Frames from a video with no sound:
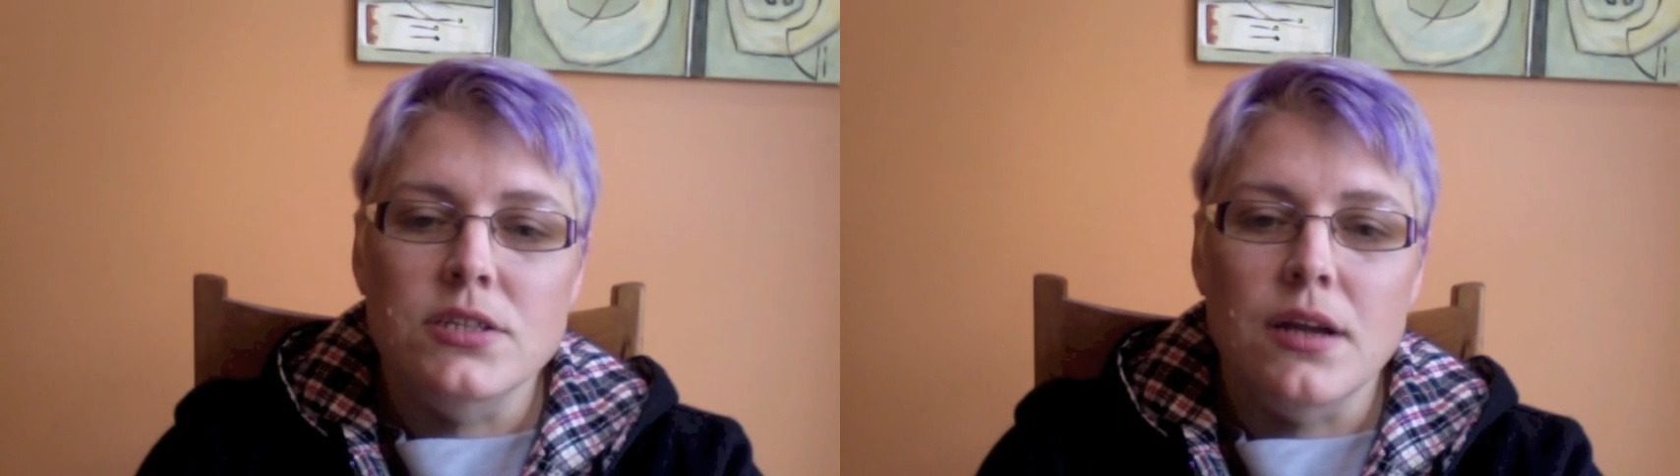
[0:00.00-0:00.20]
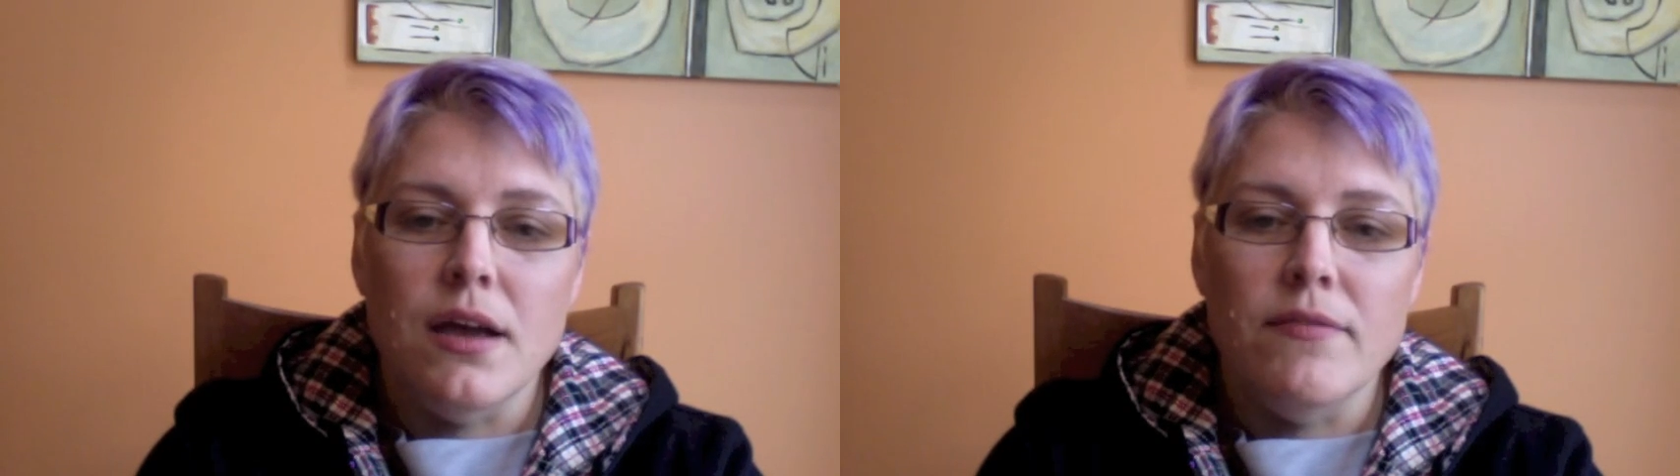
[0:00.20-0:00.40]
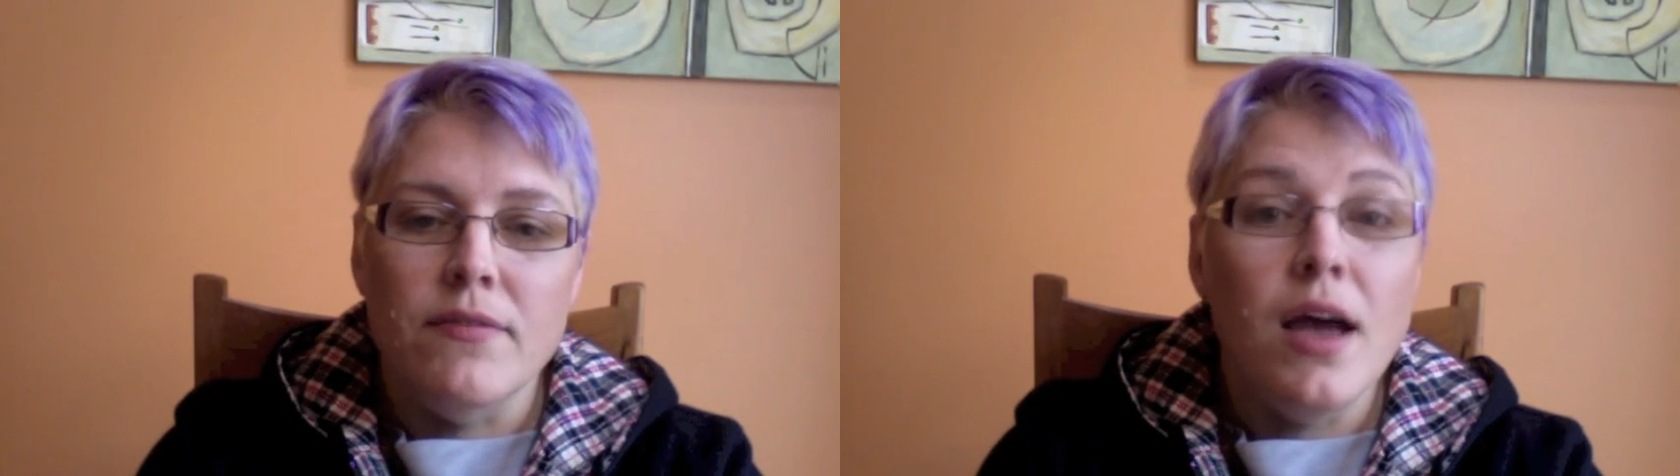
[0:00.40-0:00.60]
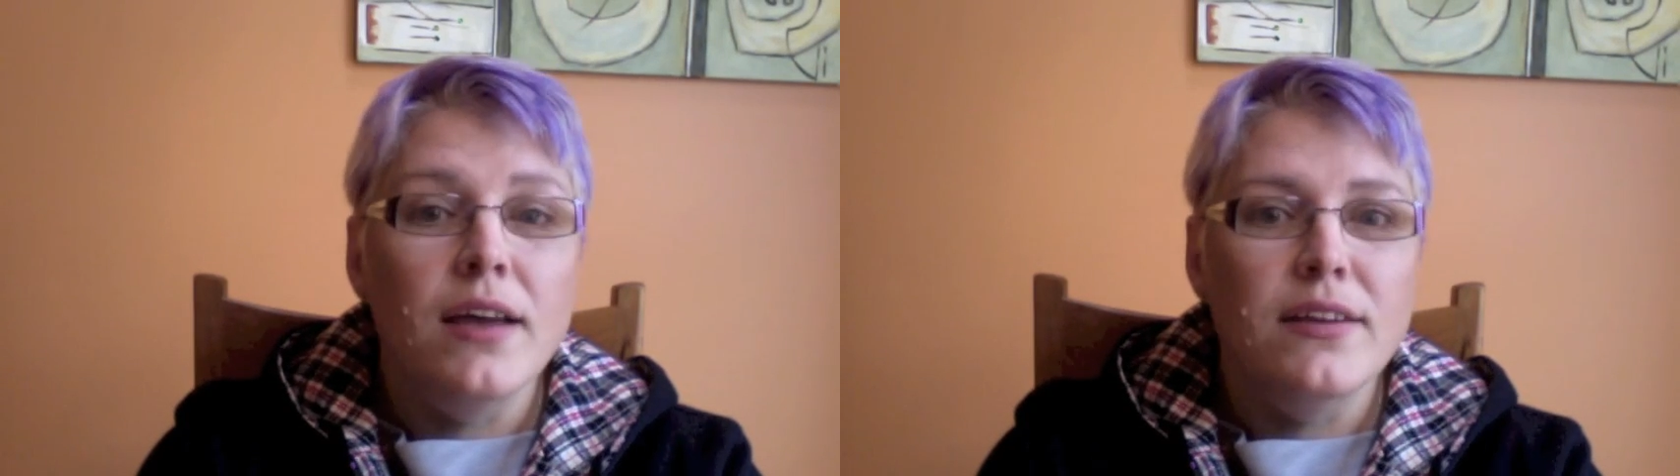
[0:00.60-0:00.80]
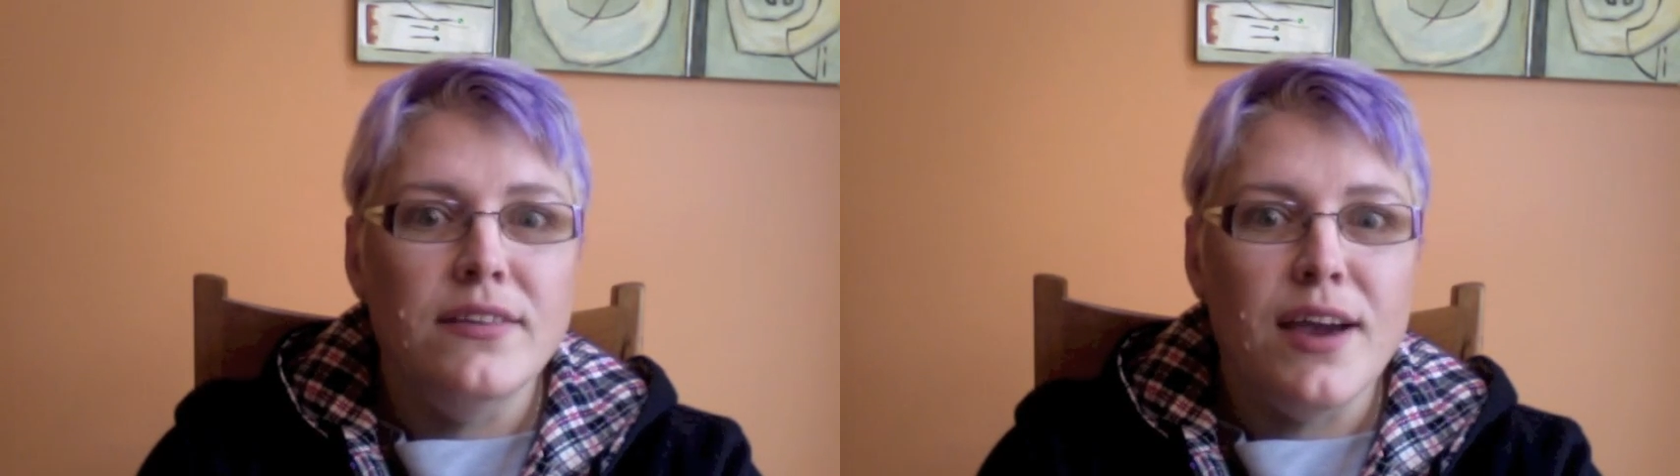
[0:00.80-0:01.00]
of
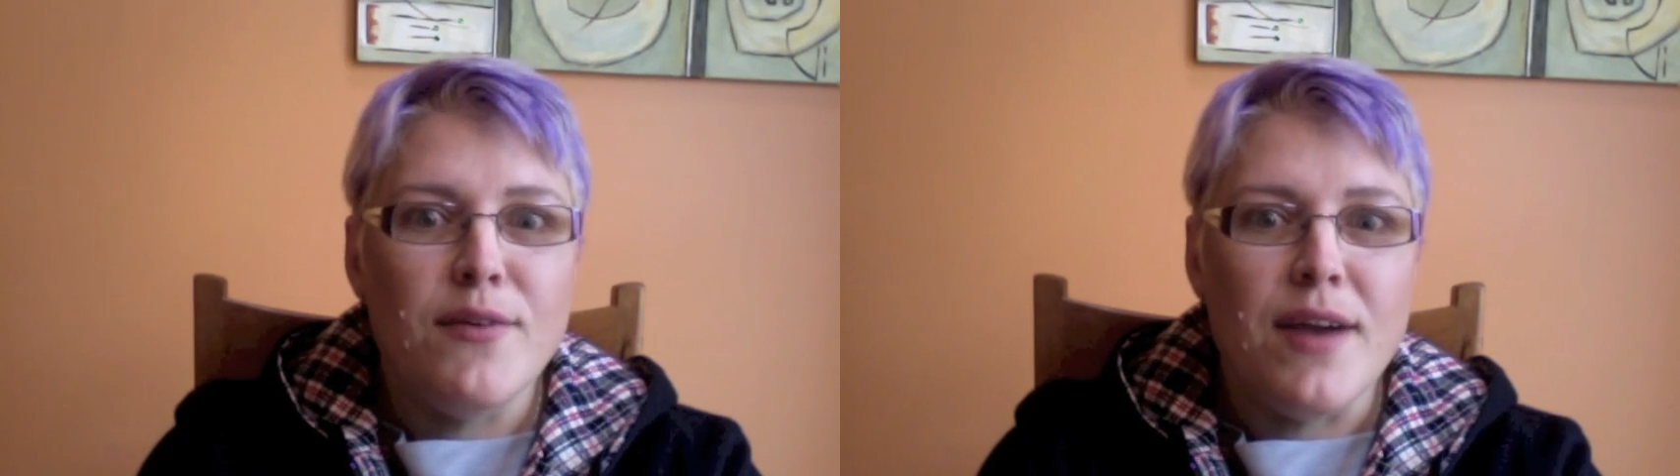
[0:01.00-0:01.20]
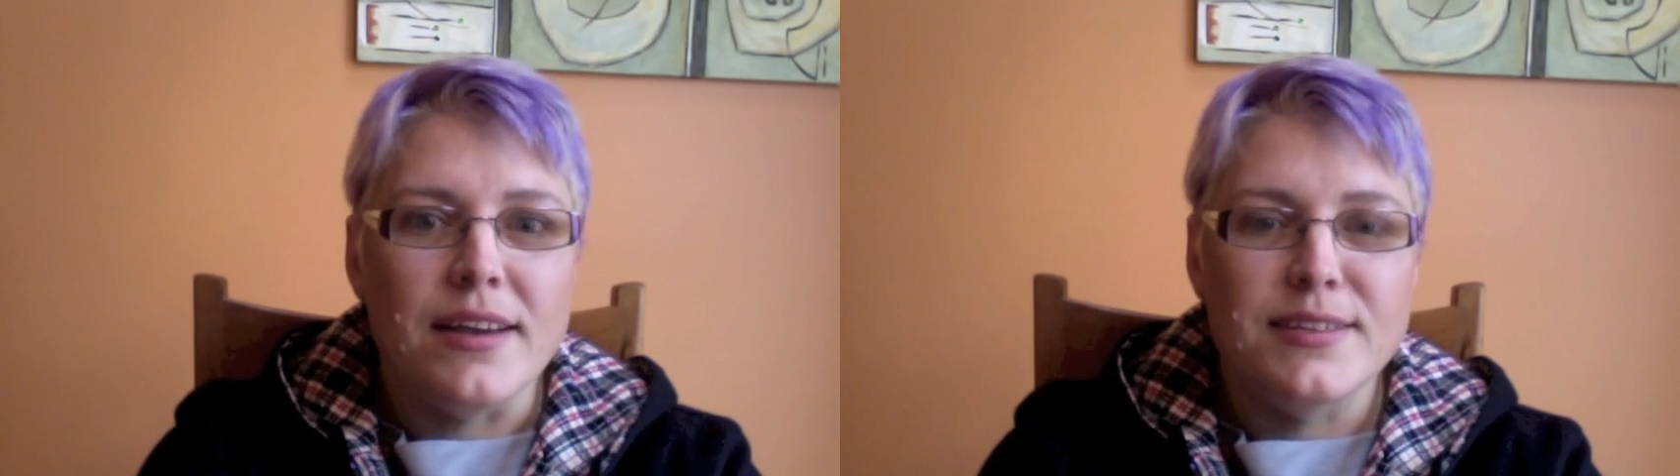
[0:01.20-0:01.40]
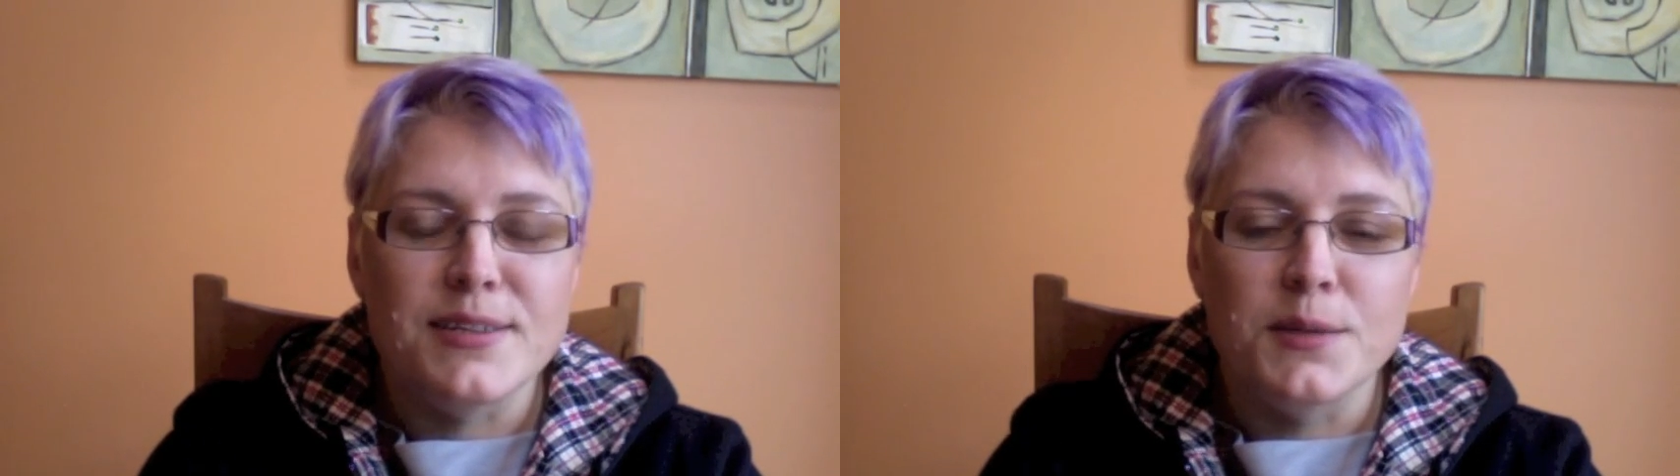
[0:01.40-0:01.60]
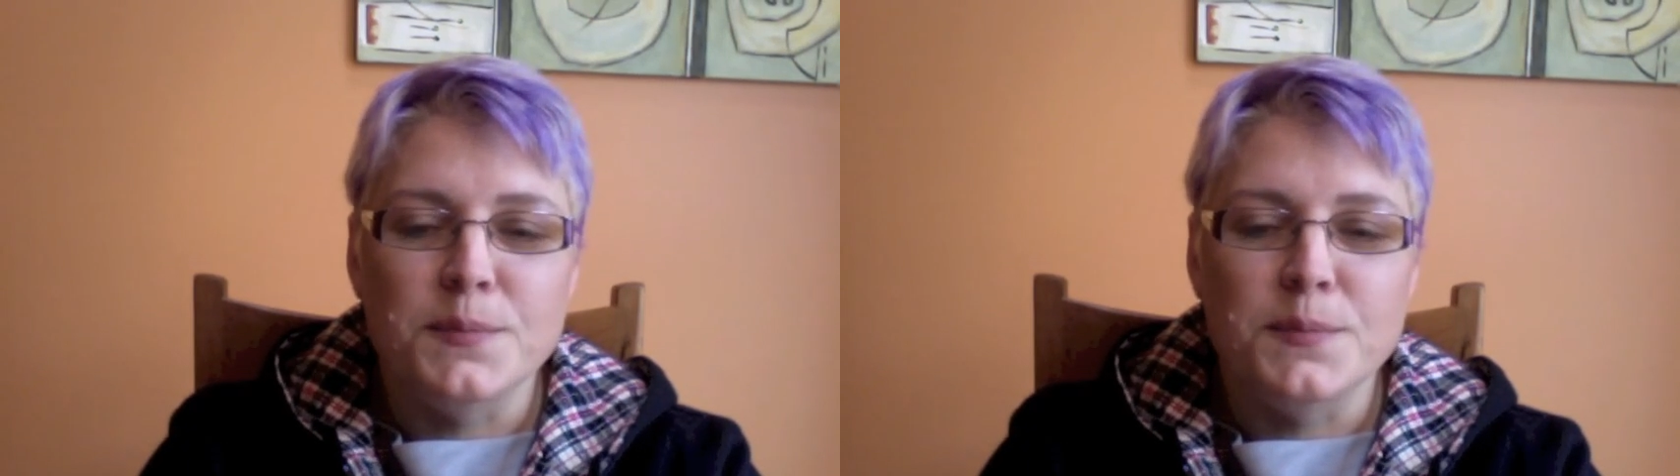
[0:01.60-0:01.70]
direct.